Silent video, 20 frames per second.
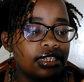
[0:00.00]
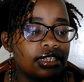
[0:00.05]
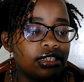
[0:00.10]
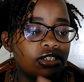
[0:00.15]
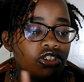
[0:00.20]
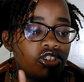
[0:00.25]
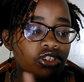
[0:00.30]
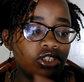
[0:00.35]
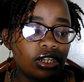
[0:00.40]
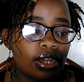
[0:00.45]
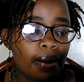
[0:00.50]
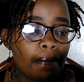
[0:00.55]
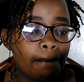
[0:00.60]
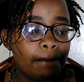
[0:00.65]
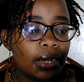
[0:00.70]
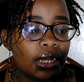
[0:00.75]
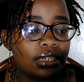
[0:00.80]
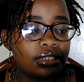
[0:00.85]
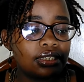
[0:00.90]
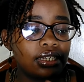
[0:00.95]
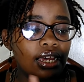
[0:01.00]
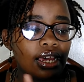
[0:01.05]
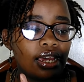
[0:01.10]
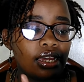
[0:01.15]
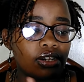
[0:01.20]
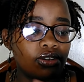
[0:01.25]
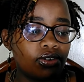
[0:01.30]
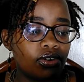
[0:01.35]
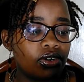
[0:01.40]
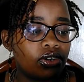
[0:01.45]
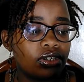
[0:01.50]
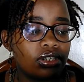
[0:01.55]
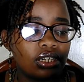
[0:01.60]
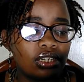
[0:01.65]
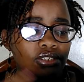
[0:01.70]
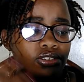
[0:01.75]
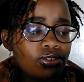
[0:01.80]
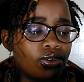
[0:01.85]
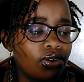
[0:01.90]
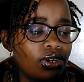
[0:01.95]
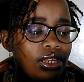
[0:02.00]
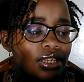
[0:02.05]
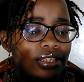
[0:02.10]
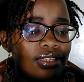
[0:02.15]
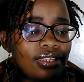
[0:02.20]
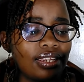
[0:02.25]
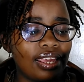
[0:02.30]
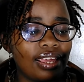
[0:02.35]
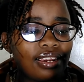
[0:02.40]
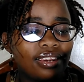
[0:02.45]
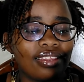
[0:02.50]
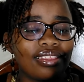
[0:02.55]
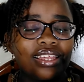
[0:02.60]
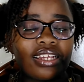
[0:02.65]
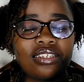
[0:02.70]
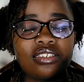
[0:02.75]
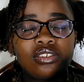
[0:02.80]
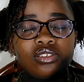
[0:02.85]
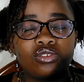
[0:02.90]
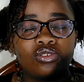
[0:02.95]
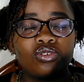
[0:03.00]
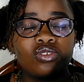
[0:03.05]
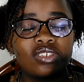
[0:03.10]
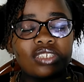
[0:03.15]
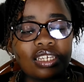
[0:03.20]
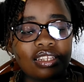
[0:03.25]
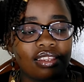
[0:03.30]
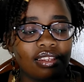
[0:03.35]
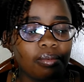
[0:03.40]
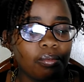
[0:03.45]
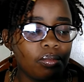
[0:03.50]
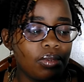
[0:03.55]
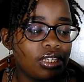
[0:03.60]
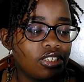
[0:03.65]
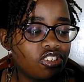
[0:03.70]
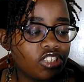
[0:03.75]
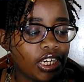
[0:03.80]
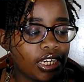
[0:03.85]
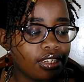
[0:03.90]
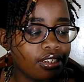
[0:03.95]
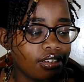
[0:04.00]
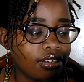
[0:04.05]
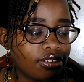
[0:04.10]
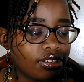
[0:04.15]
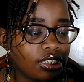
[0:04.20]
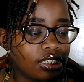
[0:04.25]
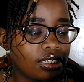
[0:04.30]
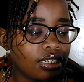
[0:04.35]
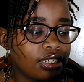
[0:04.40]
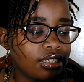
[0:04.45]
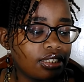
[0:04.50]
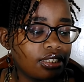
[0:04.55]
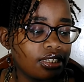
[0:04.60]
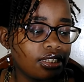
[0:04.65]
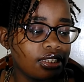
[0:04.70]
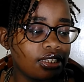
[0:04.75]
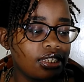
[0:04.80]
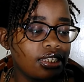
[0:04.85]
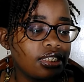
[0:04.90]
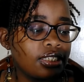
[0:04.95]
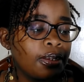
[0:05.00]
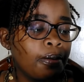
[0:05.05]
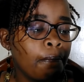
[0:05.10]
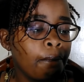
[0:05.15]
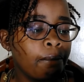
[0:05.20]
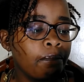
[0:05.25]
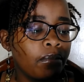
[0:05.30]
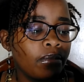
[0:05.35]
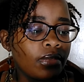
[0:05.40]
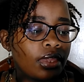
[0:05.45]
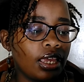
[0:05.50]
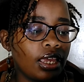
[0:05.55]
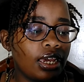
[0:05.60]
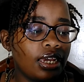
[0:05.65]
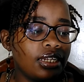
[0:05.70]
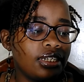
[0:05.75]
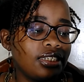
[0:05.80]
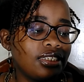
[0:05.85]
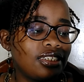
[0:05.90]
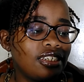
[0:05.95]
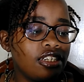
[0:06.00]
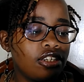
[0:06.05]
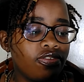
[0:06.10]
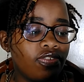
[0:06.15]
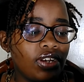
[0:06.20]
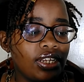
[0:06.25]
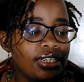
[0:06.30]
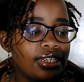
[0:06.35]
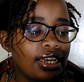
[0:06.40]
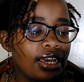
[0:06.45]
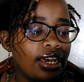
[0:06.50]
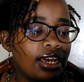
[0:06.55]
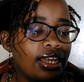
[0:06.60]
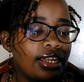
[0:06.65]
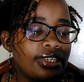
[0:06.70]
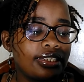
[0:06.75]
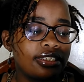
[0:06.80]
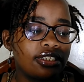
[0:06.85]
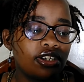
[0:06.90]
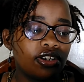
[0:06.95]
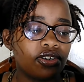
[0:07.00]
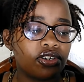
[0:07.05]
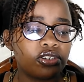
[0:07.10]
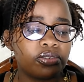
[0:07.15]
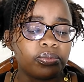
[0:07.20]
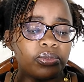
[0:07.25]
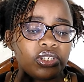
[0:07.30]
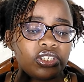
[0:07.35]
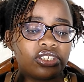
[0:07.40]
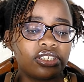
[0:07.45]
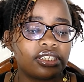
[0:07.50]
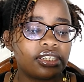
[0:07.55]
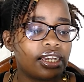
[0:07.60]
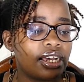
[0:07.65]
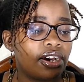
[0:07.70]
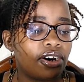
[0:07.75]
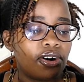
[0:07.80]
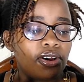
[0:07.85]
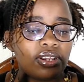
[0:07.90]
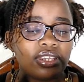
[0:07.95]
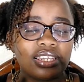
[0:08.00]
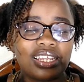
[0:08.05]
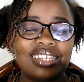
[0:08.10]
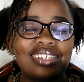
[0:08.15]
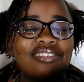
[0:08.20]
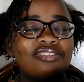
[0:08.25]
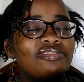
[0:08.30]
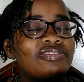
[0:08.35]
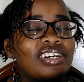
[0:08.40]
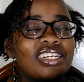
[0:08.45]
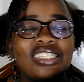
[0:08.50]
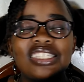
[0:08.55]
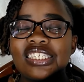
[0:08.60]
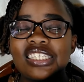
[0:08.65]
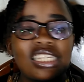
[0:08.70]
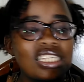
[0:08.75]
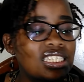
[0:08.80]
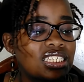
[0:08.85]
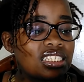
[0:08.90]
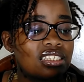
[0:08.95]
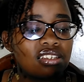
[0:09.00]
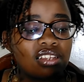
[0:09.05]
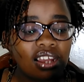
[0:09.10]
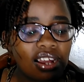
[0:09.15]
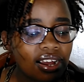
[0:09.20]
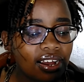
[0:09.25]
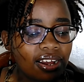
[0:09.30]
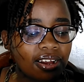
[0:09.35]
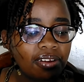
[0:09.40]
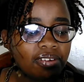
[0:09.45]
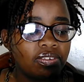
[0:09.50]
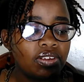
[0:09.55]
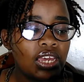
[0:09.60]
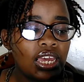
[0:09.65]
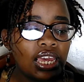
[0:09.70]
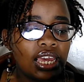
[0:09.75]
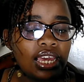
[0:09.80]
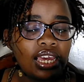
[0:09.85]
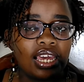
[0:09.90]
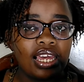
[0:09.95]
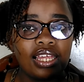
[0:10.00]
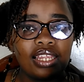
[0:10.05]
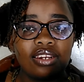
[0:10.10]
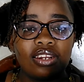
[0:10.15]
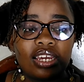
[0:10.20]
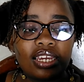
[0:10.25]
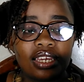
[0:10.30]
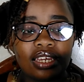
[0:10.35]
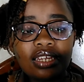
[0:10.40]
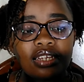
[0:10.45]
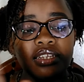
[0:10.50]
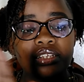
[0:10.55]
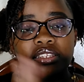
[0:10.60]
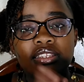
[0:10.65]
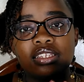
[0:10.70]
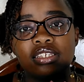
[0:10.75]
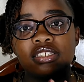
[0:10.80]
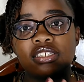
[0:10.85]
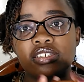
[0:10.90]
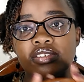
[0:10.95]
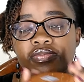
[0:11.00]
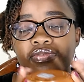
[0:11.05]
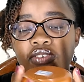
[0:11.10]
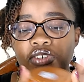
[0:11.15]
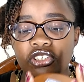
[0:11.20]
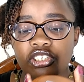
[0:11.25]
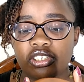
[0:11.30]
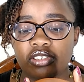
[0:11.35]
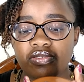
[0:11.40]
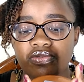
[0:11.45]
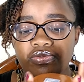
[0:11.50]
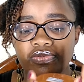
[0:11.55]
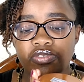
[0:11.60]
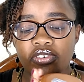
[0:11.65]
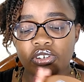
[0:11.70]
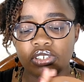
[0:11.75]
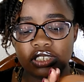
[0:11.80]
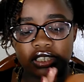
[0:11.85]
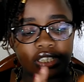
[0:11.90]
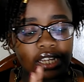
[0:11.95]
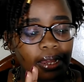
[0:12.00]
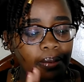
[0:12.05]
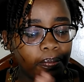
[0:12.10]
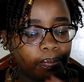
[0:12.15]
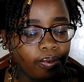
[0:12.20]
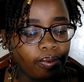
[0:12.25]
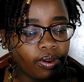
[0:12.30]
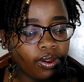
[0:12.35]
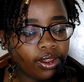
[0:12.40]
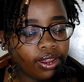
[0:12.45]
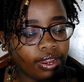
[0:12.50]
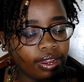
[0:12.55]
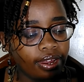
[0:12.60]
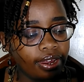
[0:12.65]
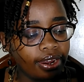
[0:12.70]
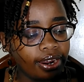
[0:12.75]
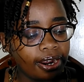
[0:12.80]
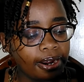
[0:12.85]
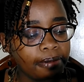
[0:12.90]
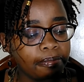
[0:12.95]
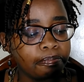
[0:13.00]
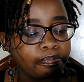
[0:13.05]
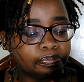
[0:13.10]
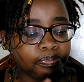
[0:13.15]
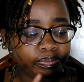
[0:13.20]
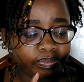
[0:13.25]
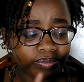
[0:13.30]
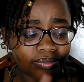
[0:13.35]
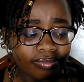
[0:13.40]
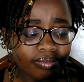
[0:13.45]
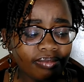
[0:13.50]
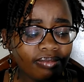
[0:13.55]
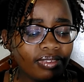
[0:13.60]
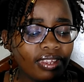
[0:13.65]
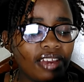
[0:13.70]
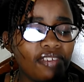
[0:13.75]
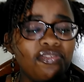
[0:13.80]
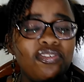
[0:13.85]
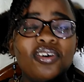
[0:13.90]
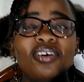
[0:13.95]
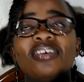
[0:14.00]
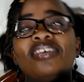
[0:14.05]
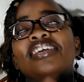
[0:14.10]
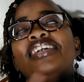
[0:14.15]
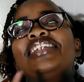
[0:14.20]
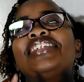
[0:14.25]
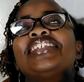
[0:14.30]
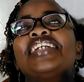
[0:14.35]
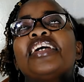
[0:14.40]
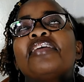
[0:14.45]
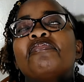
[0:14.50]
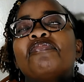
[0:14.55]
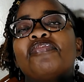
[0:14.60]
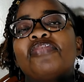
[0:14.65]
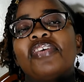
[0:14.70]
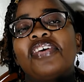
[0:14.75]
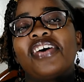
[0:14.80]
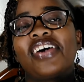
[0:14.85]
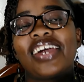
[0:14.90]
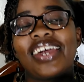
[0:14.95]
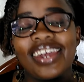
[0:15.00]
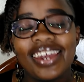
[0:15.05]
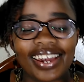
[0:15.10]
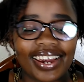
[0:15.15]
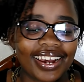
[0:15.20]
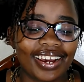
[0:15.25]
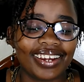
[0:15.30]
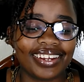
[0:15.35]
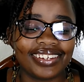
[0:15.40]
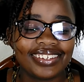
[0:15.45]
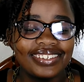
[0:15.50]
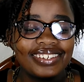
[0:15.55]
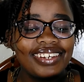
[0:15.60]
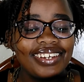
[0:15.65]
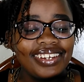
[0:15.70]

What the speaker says: is shea butter and coconut oil, and those are the major ingredients in this. And it defines curls, lock moisture, all that fancy stuff. And again, this is for type hair, for type 4 hair.